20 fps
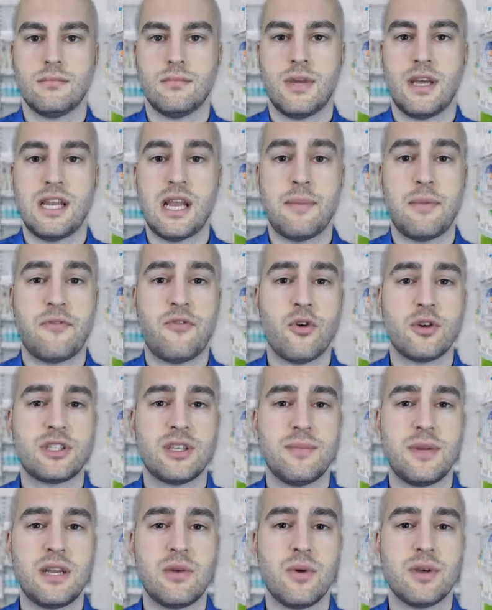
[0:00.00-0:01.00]
Now before
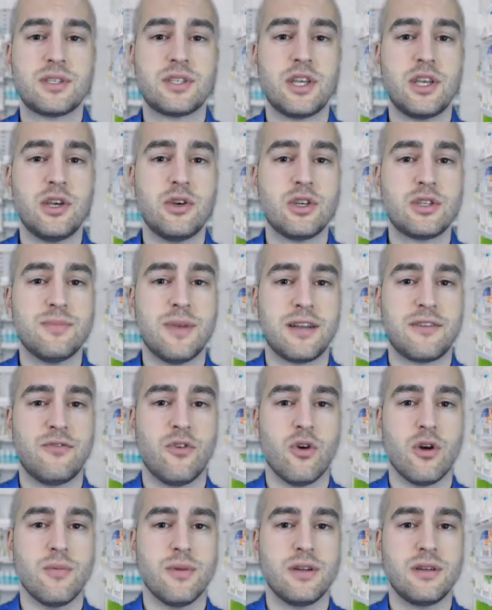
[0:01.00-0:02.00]
somebody was to use
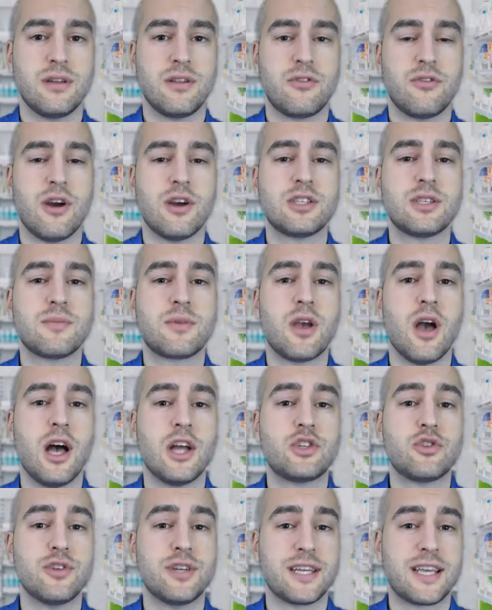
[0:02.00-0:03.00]
metformin, there are some
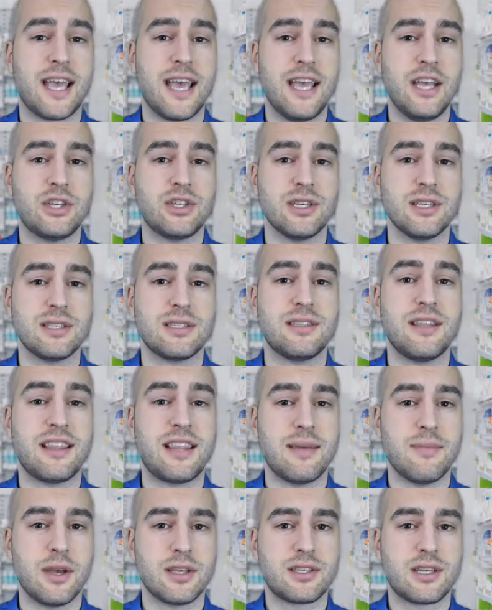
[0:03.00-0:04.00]
contraindications that
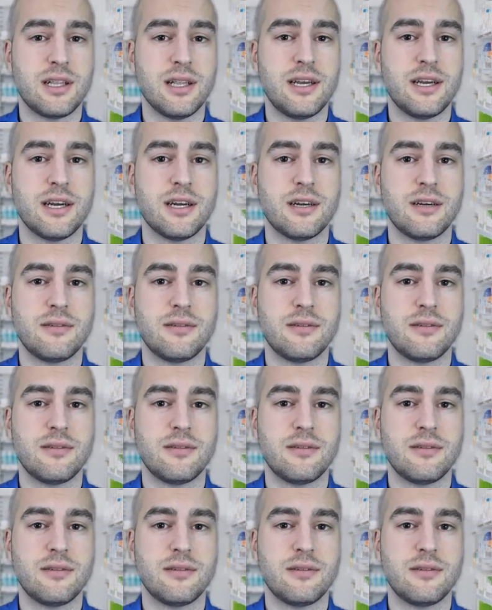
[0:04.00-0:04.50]
they must clear.